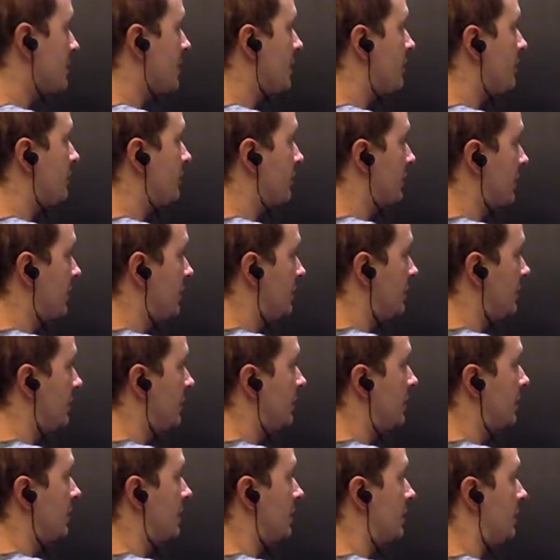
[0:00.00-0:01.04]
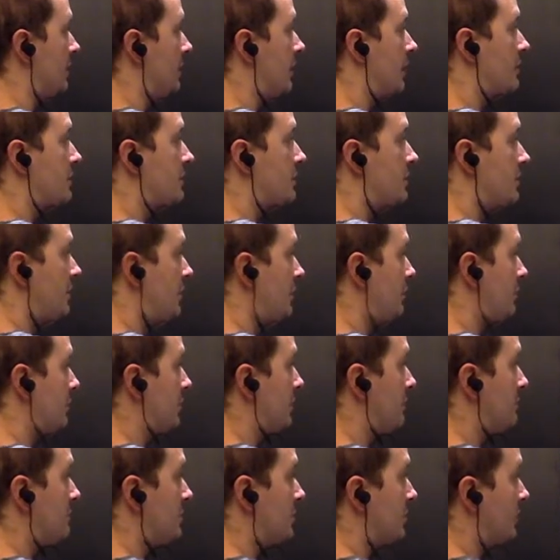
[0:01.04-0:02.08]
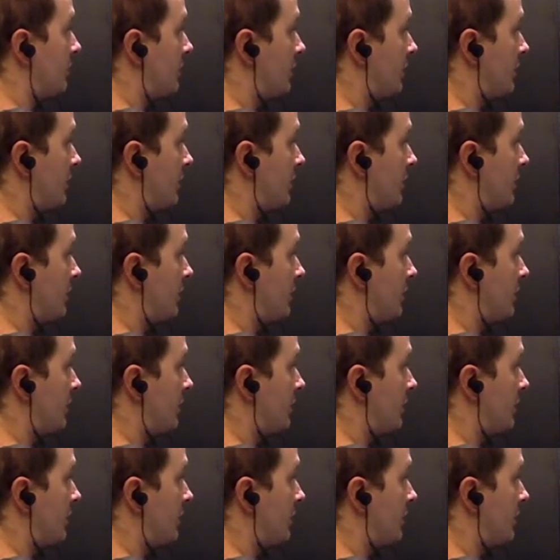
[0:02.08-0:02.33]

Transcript: of A that's neither empty nor